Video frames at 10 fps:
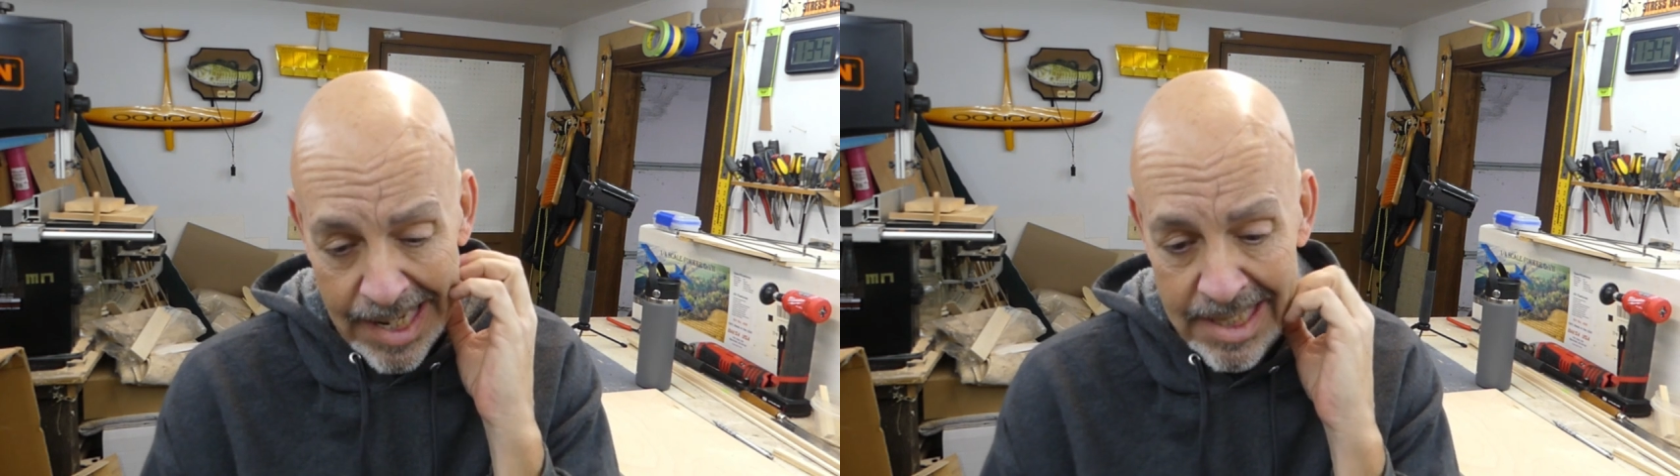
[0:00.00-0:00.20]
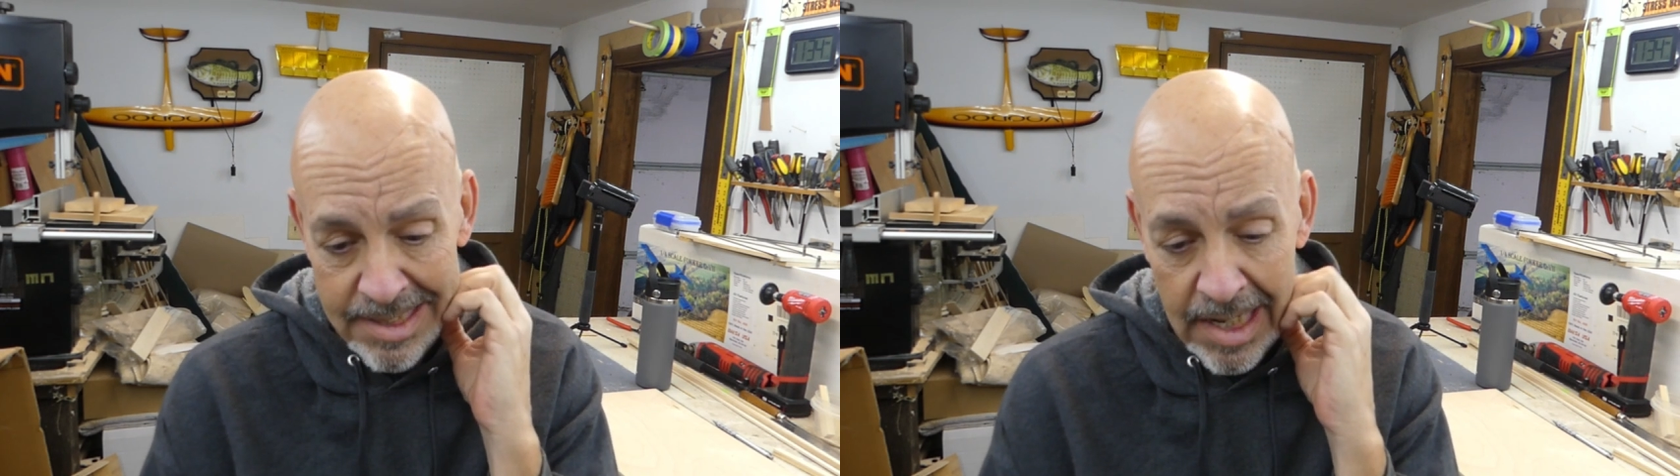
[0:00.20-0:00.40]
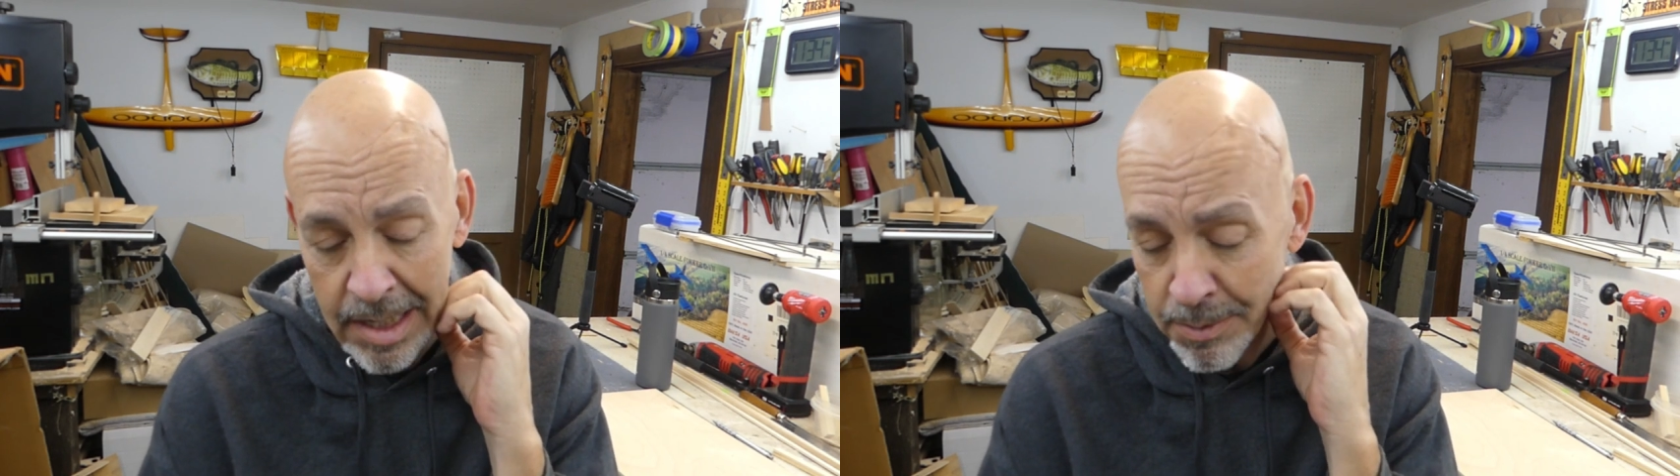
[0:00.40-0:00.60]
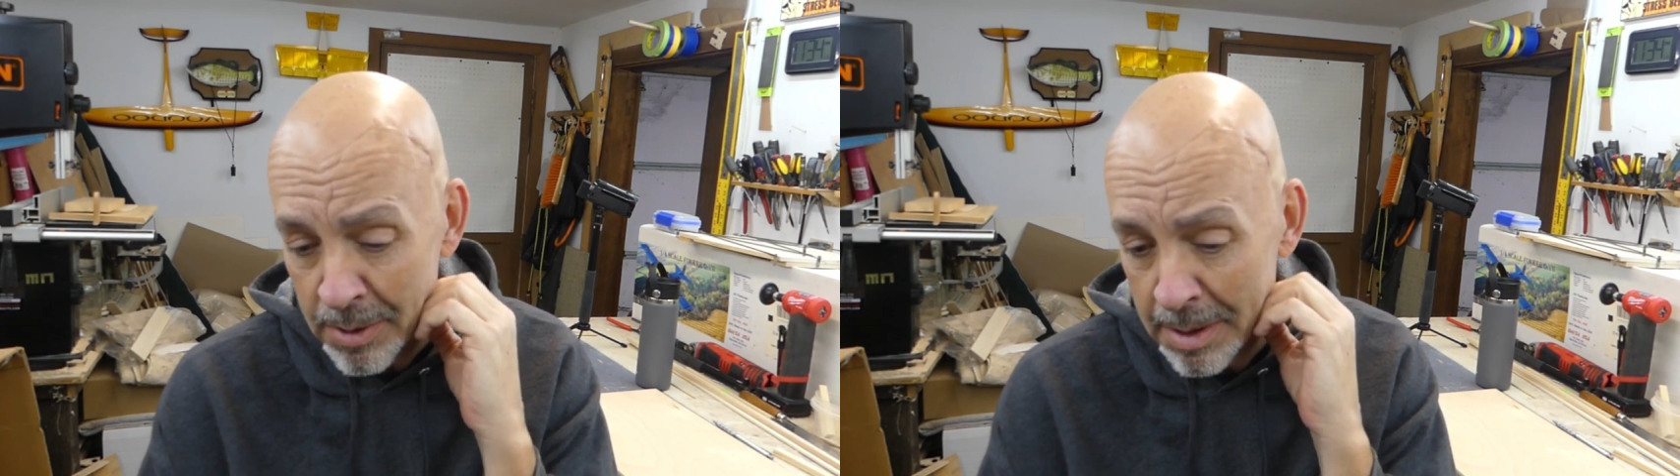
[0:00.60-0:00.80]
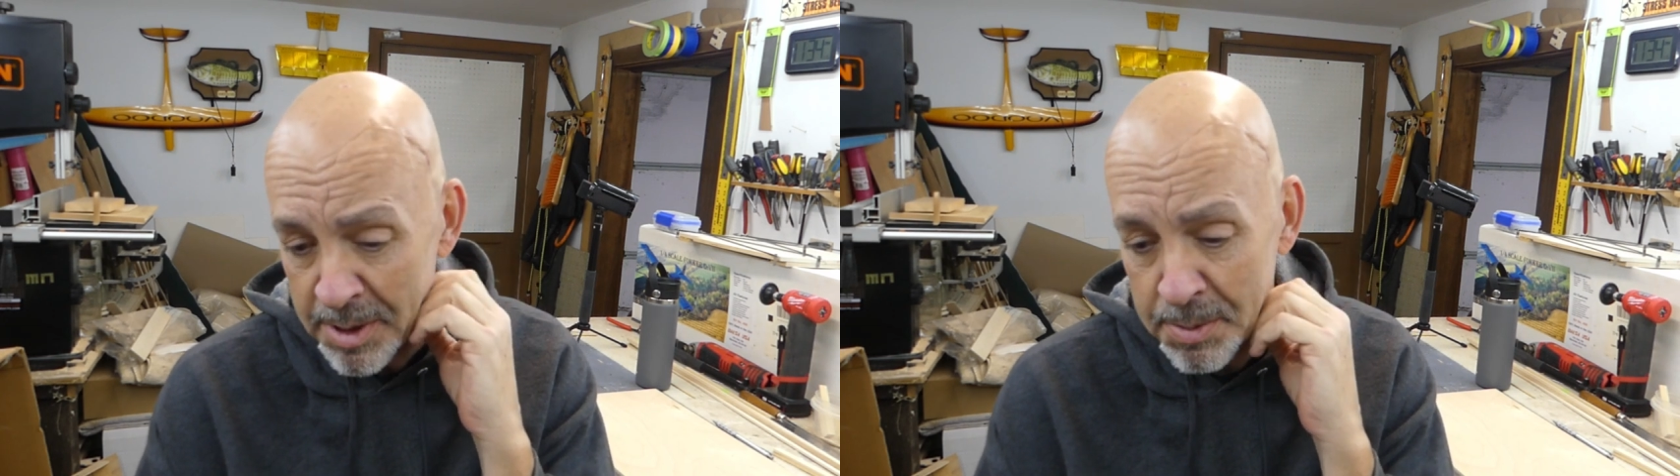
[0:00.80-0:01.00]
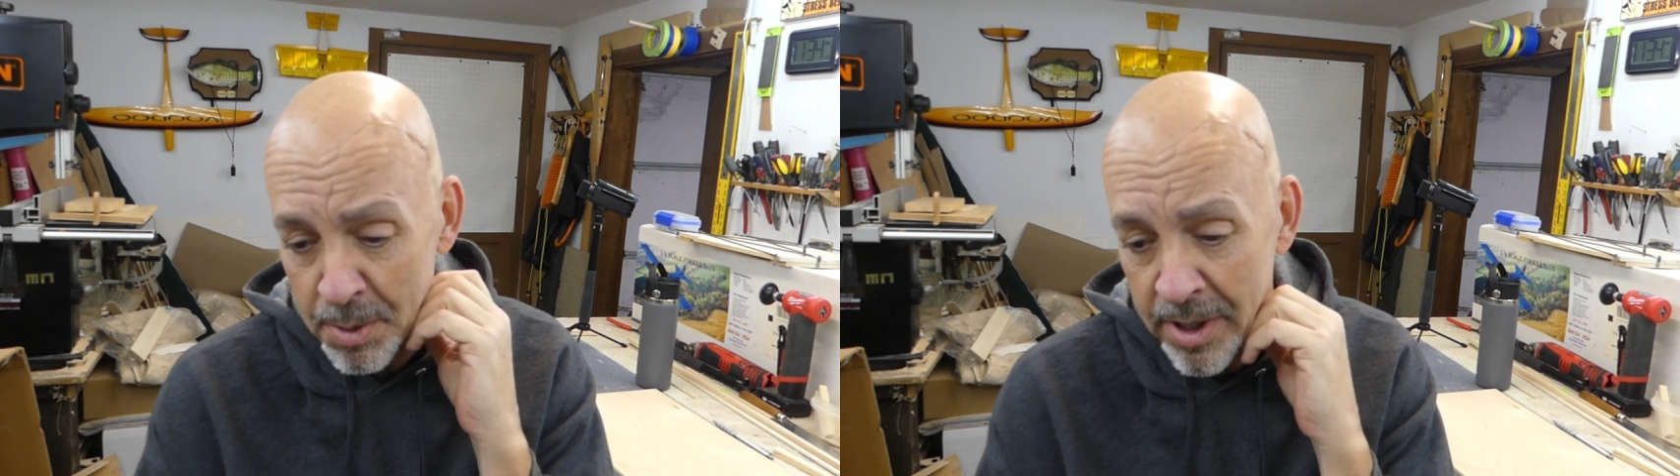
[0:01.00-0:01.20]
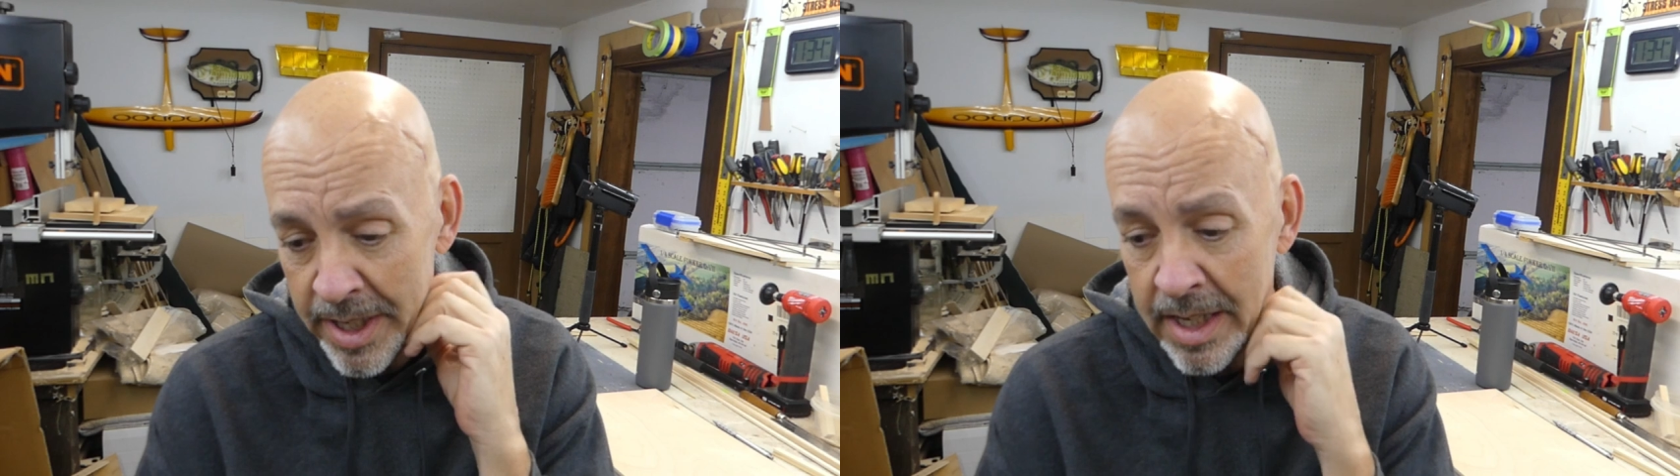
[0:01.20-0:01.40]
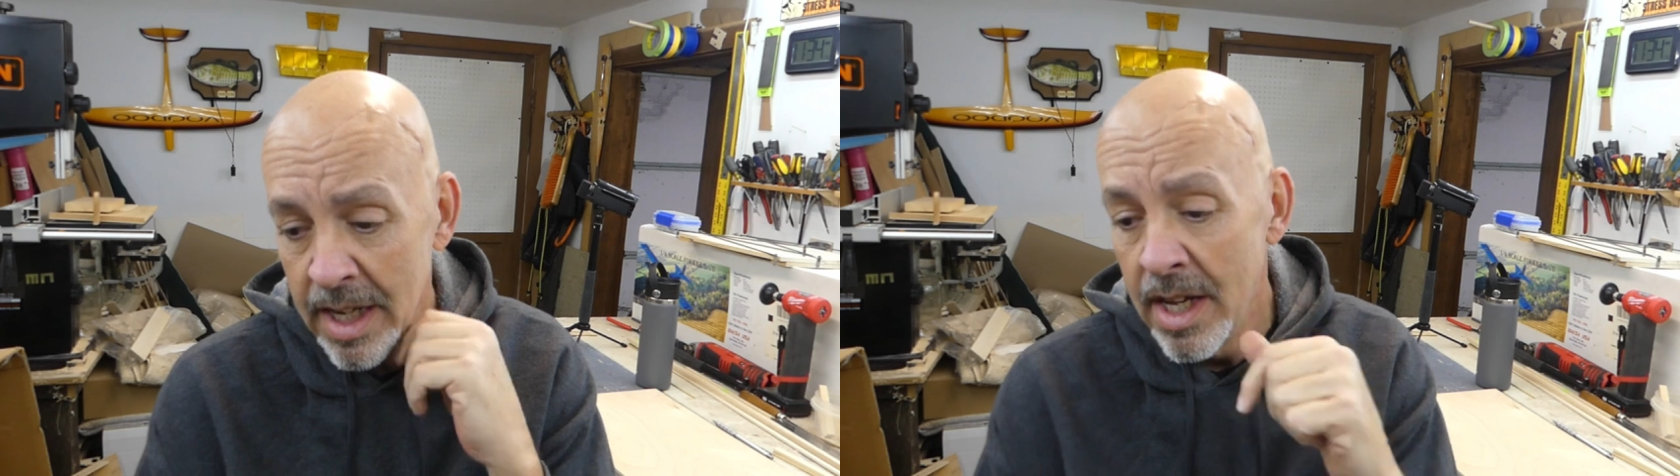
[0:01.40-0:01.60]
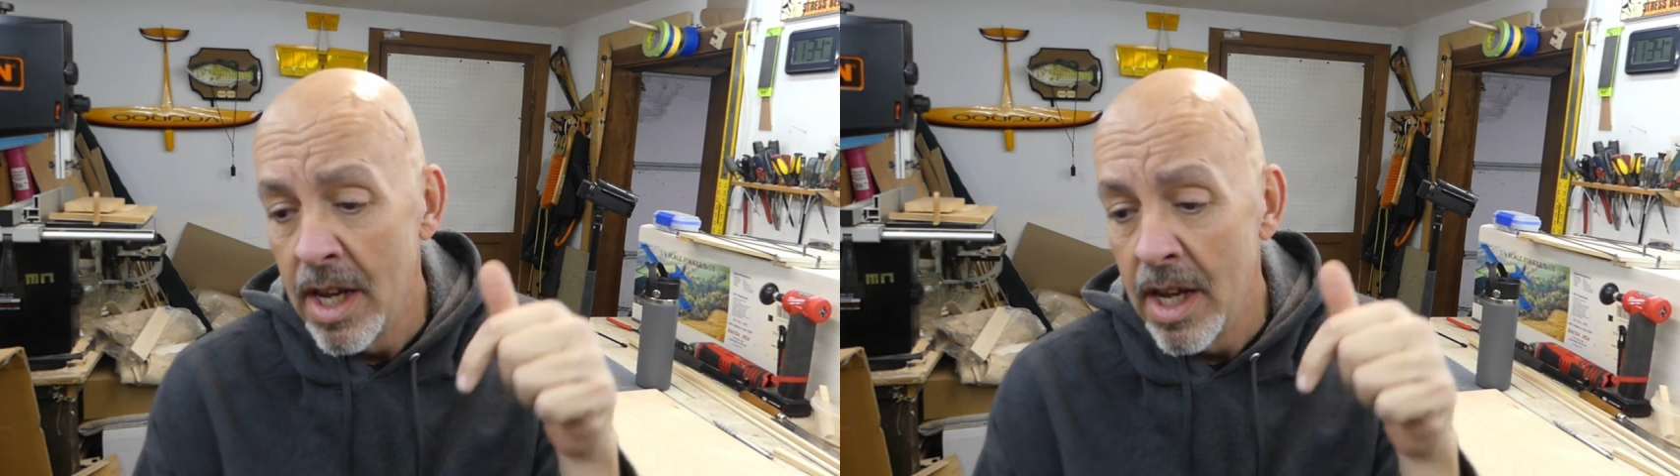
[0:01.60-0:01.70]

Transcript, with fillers: last night. Woke up this morning.